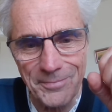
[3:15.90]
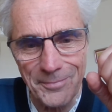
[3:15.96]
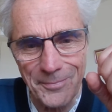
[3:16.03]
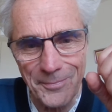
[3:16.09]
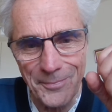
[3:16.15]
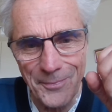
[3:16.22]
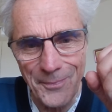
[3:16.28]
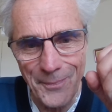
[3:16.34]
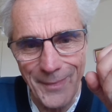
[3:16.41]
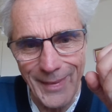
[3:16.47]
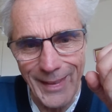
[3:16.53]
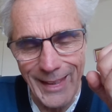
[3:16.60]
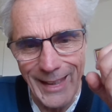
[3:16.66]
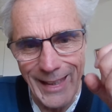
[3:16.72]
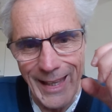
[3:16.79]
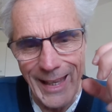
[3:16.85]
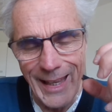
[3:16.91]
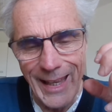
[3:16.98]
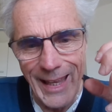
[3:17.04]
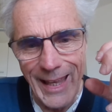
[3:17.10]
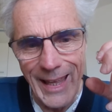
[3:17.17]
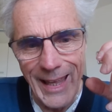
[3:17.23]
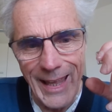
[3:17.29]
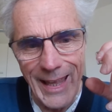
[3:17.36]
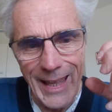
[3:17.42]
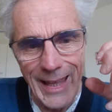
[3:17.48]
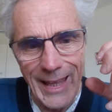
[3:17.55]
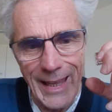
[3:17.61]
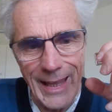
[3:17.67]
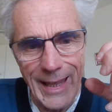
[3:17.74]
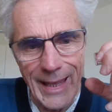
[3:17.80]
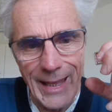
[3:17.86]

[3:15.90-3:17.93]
[no speech]